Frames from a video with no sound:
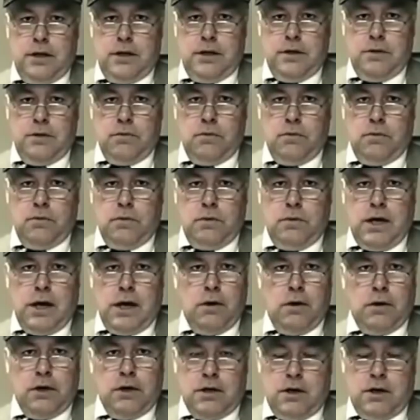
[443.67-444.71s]
at roughly
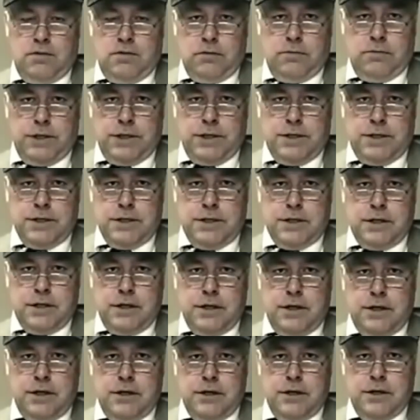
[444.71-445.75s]
62 years old,
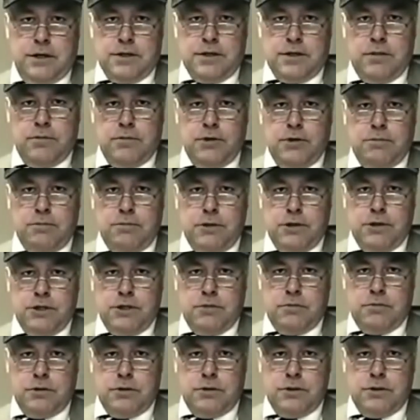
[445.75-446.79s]
Miller began producing
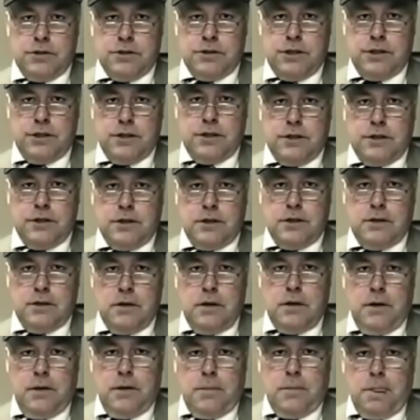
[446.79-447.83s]
a small series of
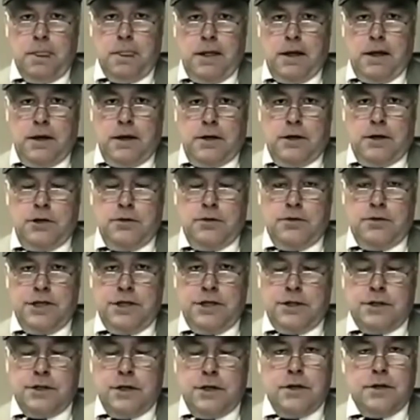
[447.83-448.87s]
YouTube videos,
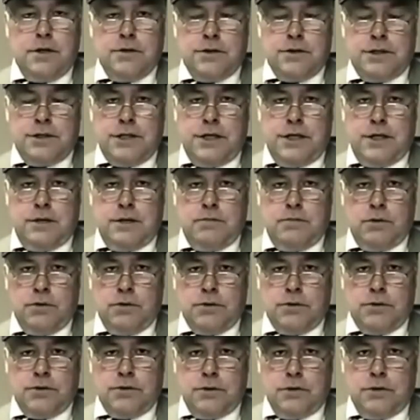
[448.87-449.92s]
where he took on the
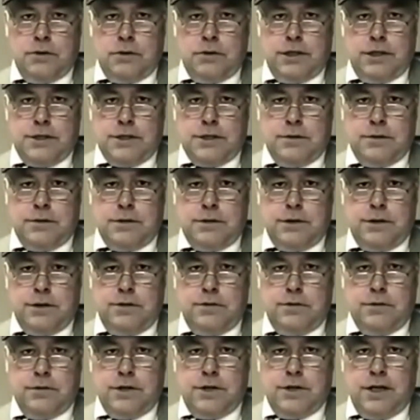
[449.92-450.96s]
alias Charles Miller.
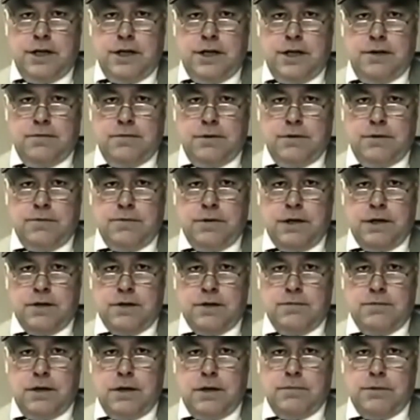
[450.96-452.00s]
In this
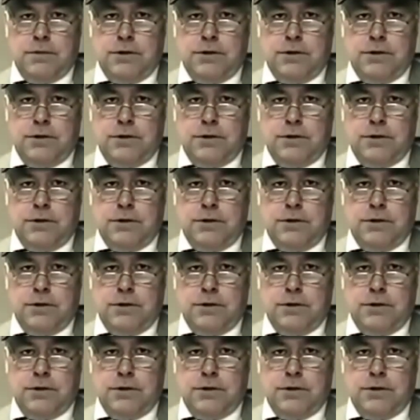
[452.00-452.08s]
series,